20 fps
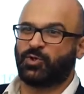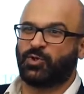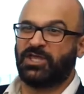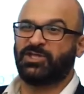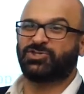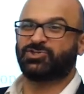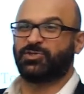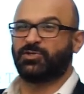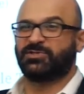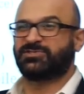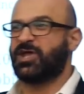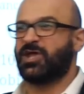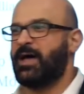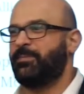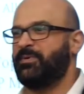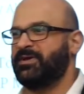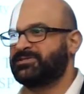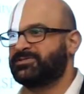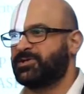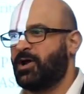each of those
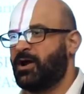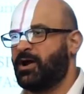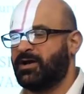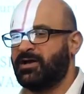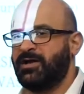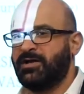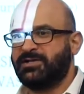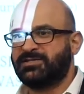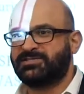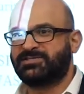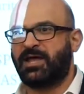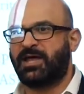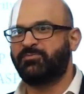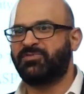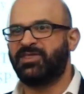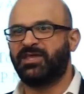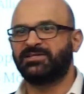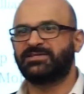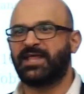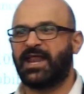topics are
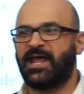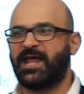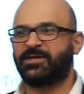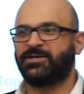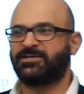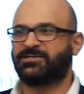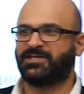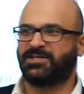something that i could